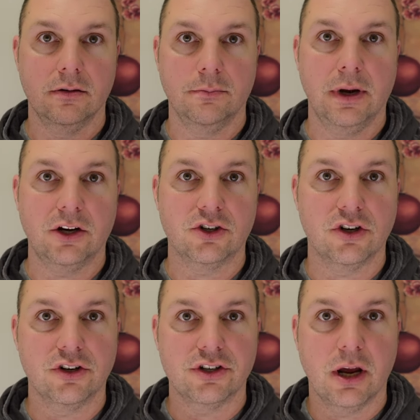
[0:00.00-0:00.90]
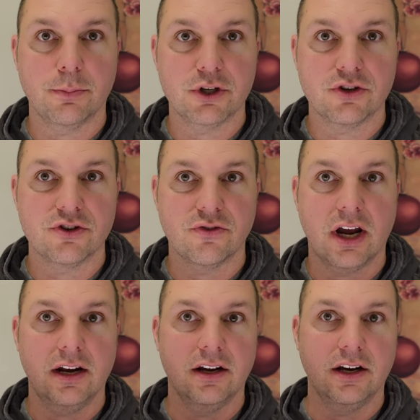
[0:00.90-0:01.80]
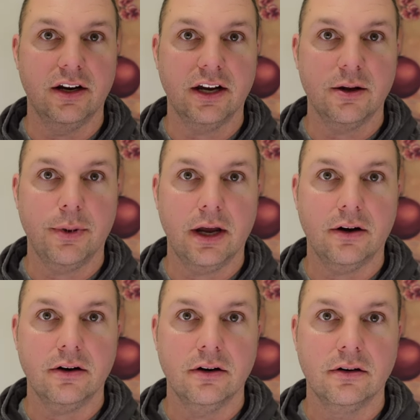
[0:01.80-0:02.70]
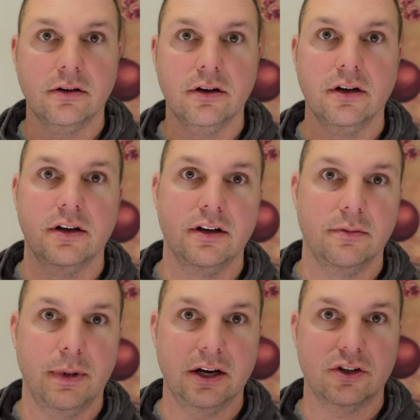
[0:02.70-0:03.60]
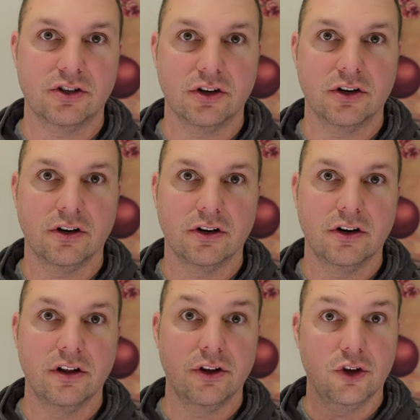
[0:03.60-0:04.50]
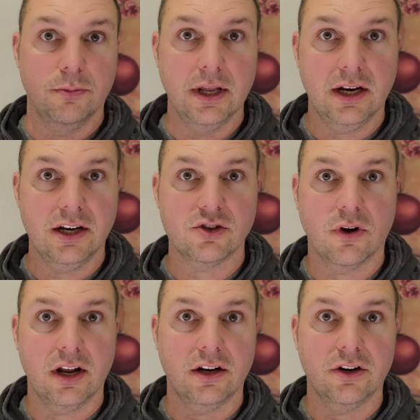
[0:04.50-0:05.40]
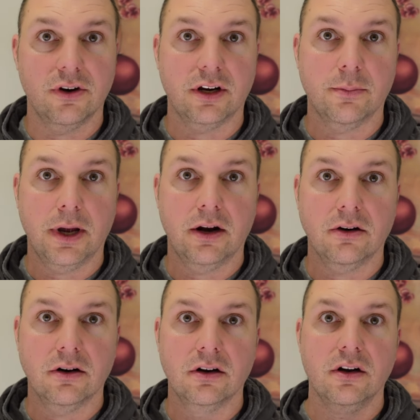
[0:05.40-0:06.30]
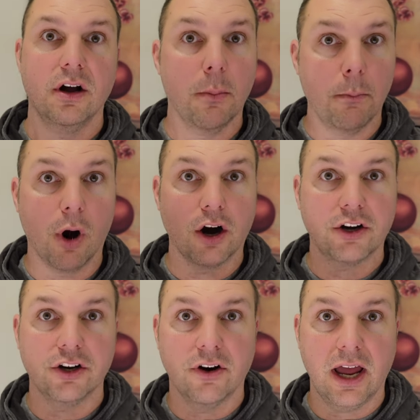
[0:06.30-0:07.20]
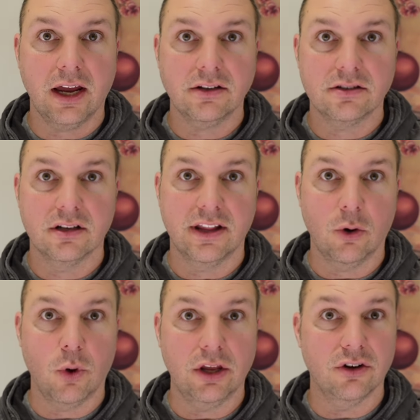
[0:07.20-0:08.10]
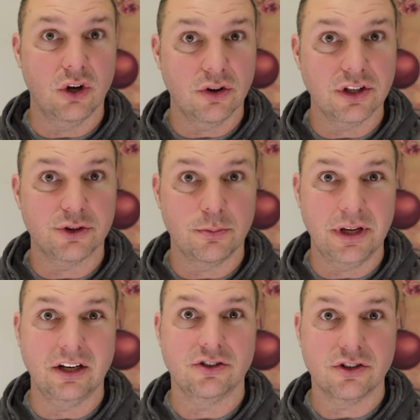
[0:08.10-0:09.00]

Make sure your temperature's right in the incubator. Make sure the humidity's right in your incubator. Mark your eggs, that way you know that they're being